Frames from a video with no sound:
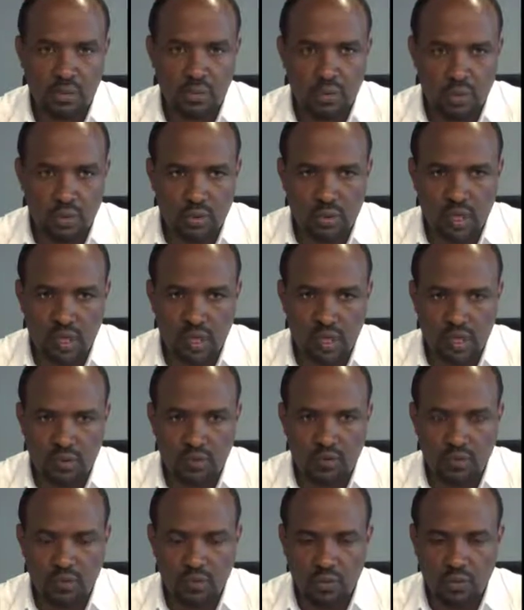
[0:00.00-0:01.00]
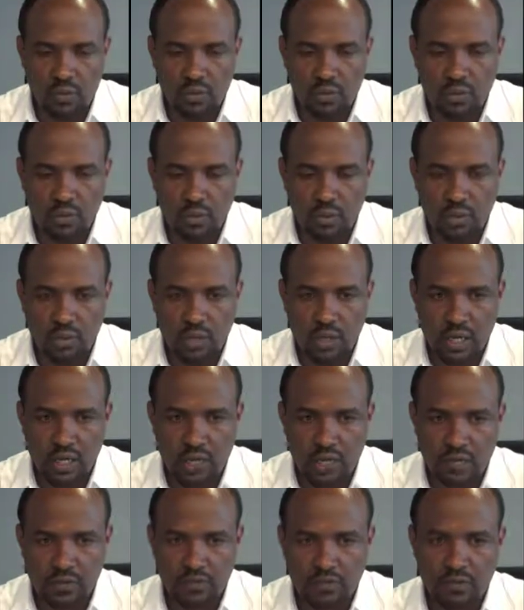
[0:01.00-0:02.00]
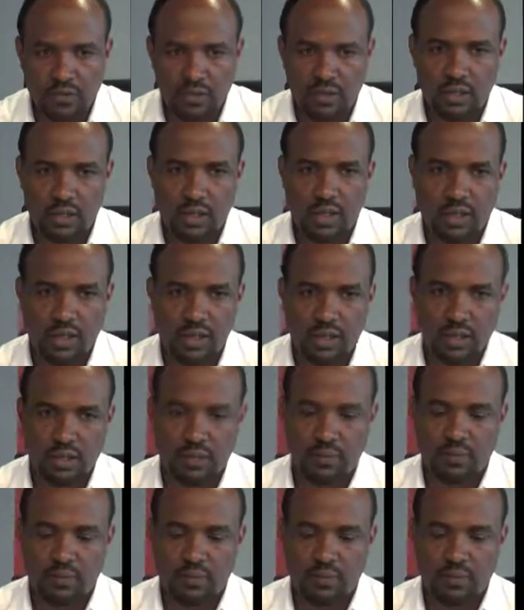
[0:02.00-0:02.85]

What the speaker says: protective or productive irrigation